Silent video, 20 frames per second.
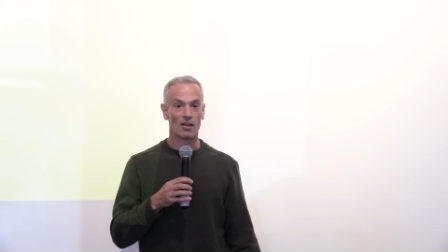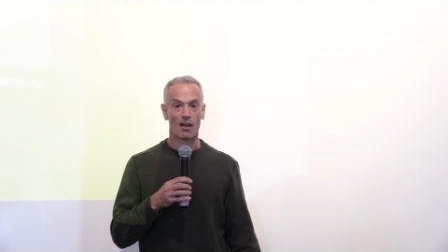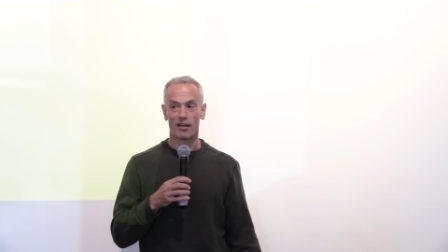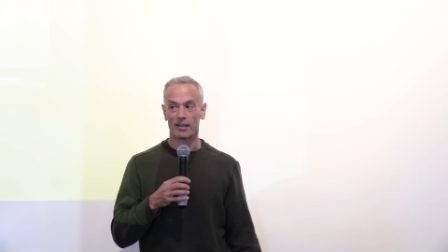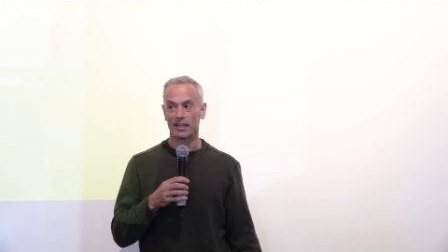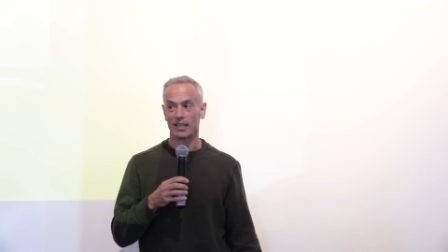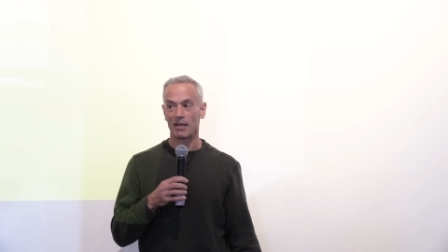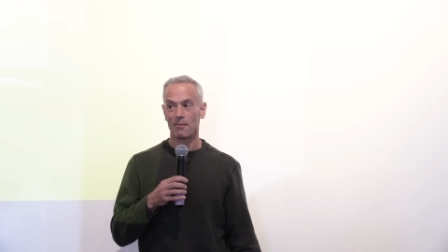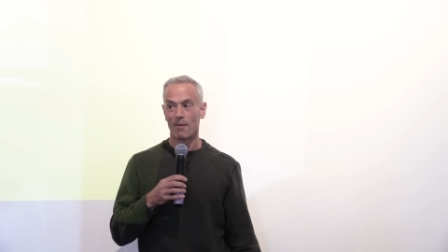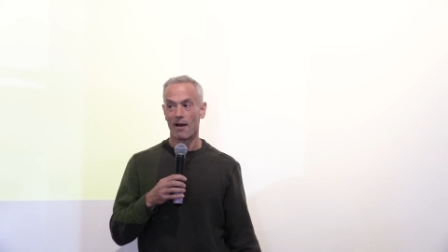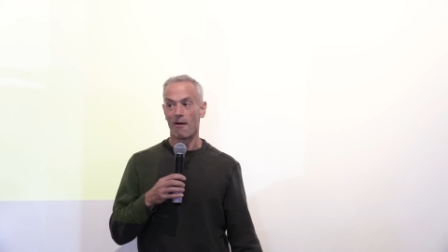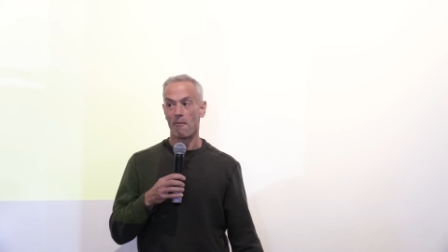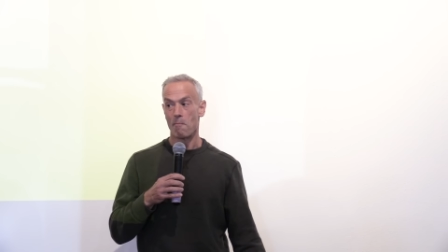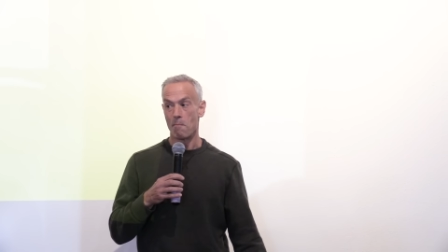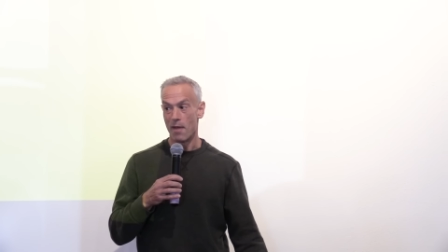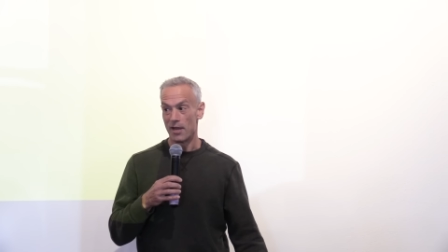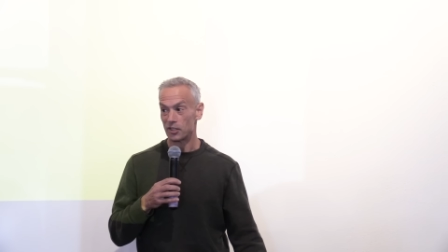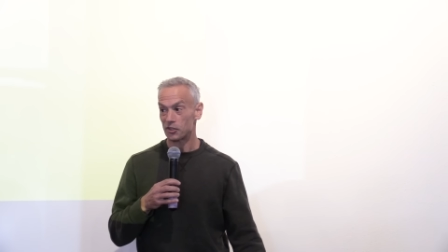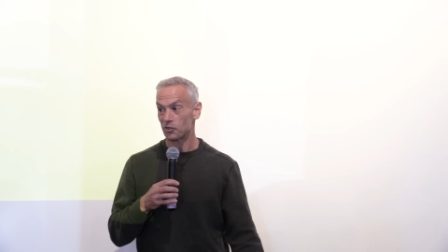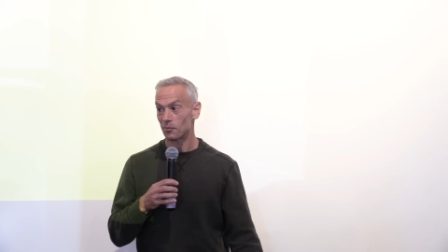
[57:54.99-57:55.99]
talking about
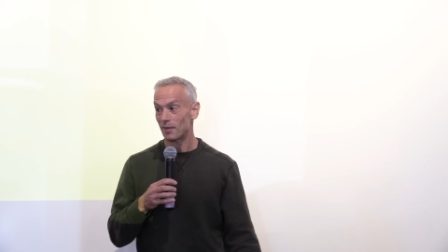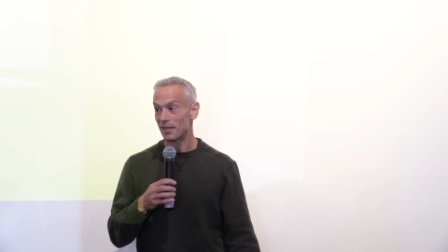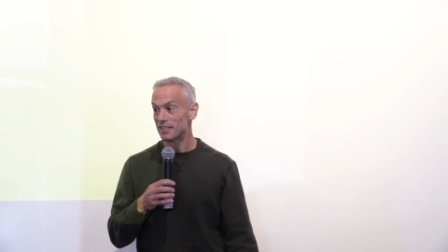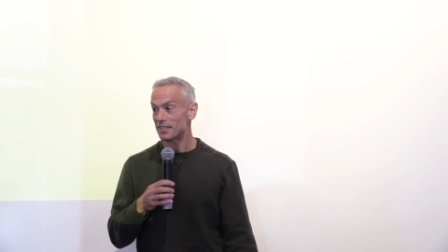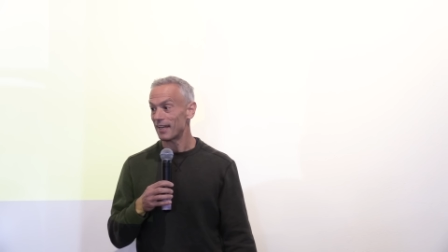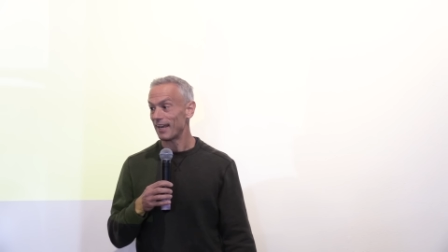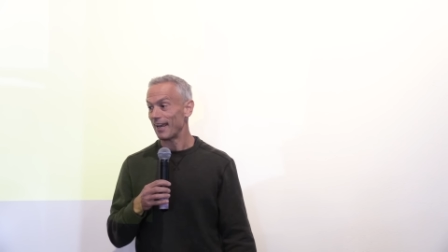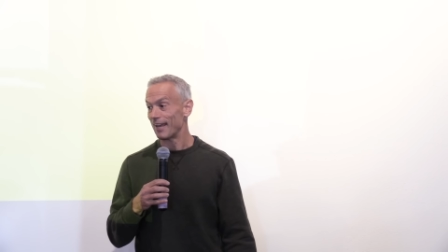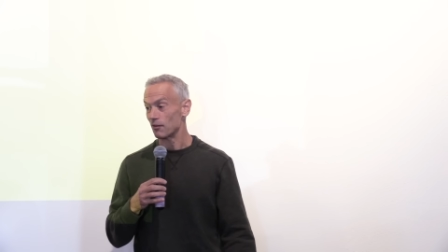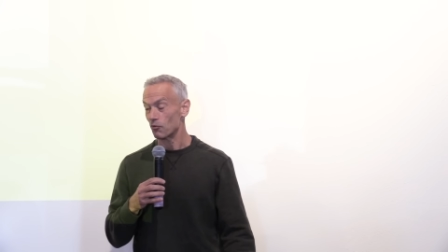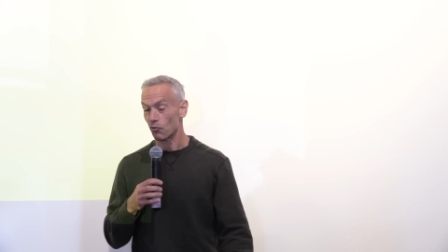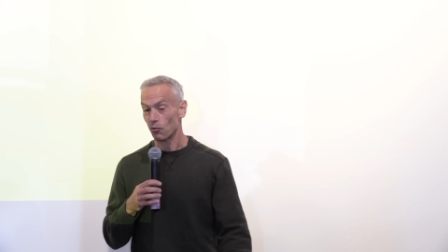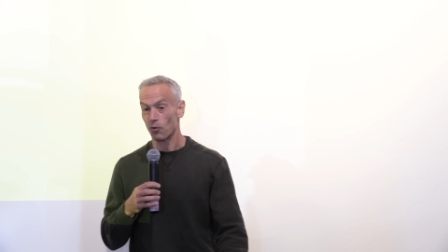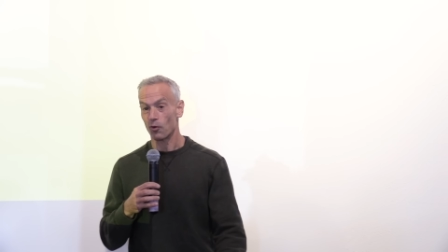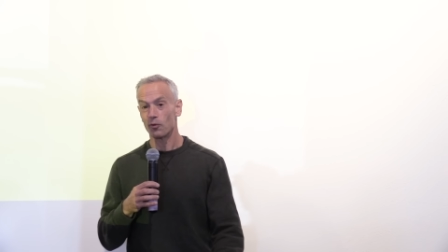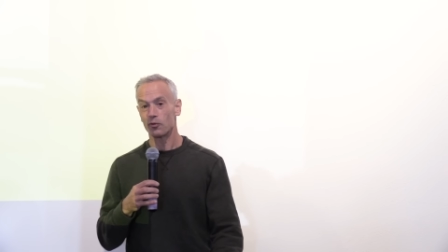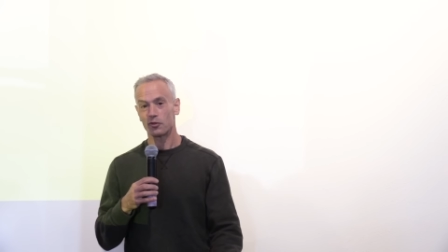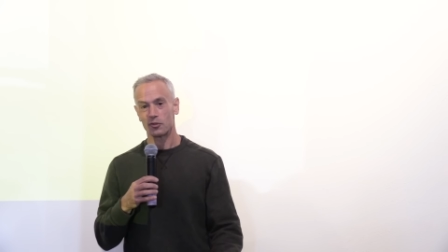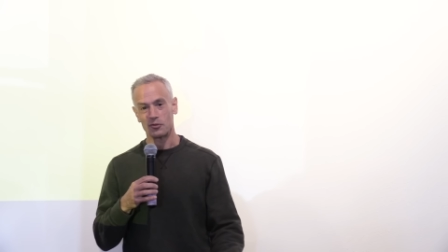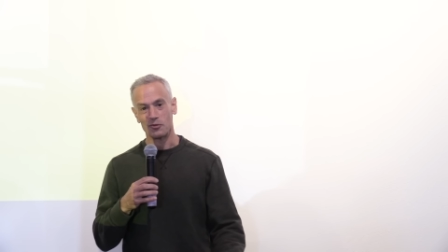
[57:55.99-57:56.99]
measurement and
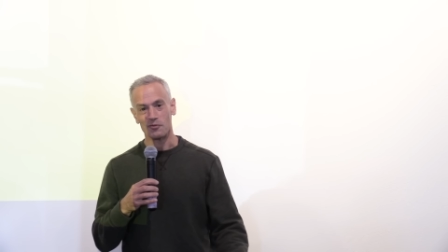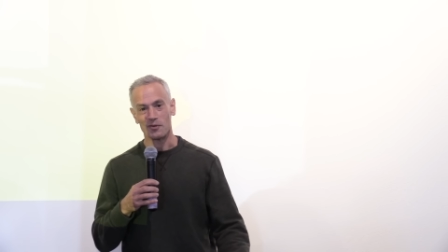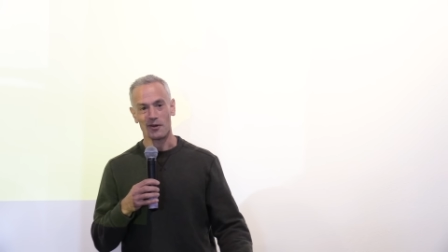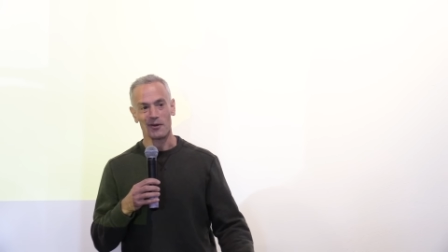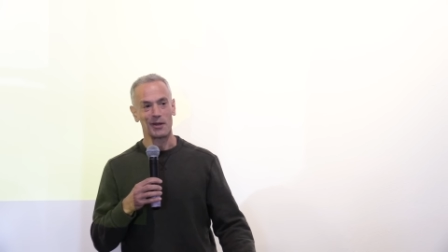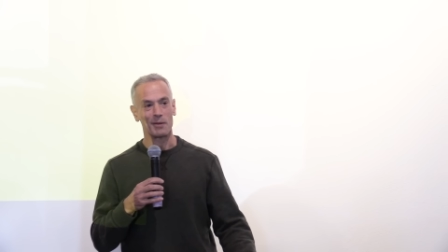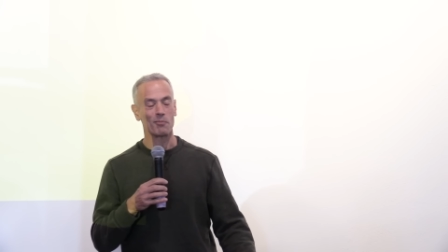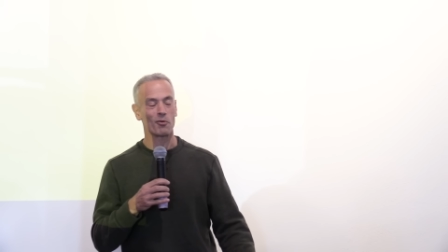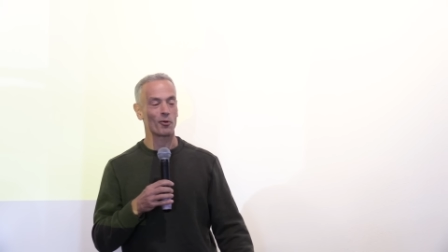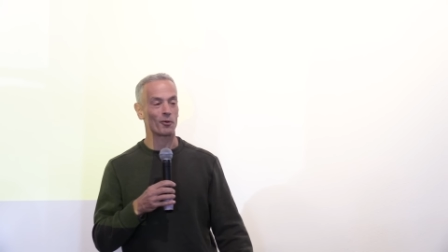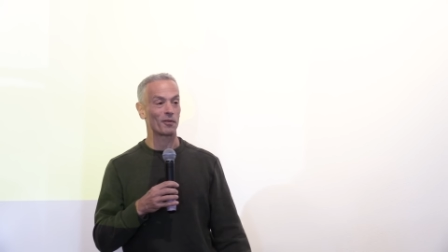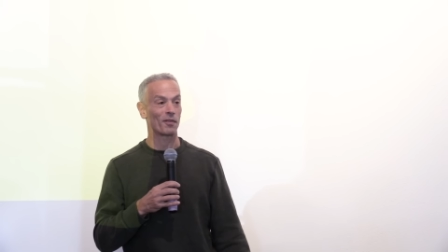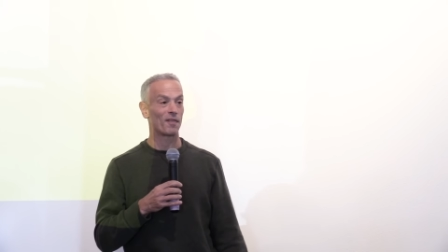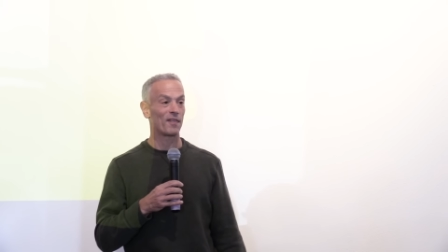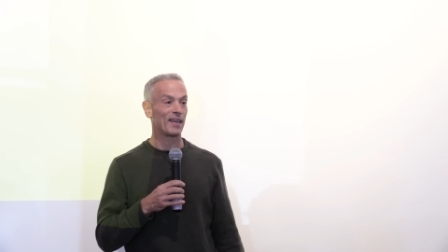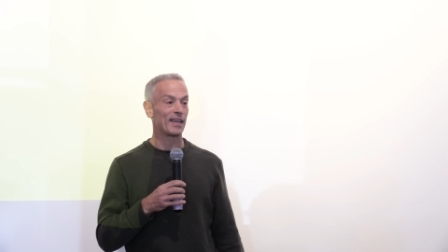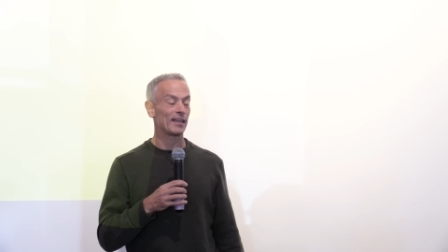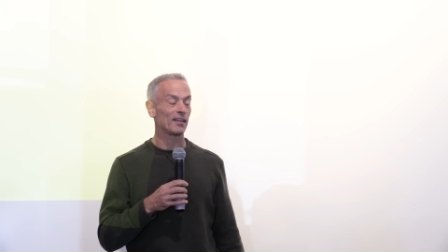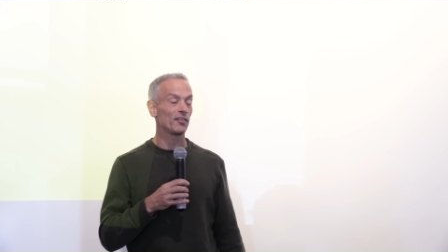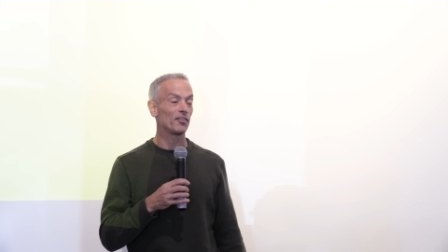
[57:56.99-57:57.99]
growth, two very
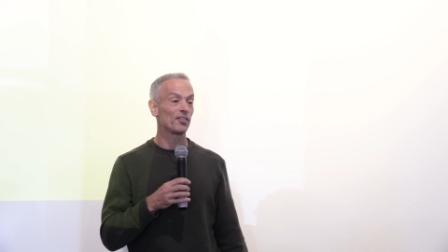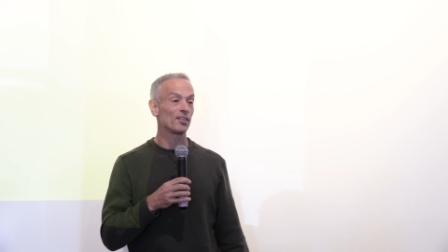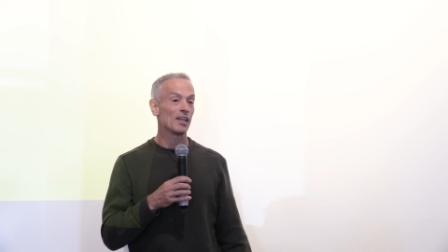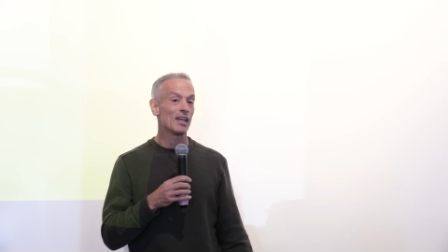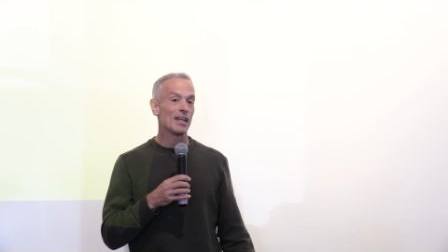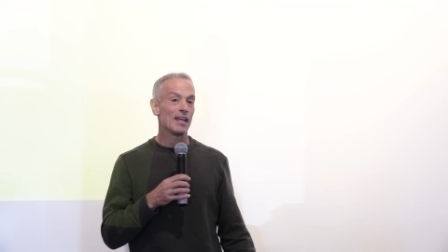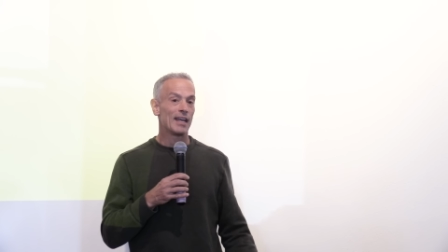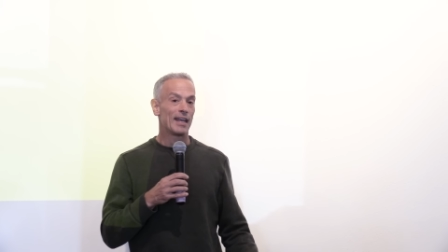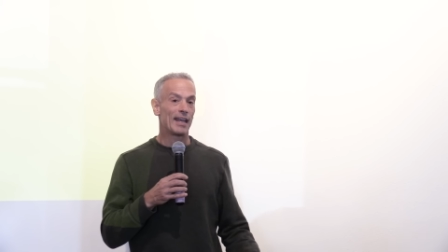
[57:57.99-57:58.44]
important things.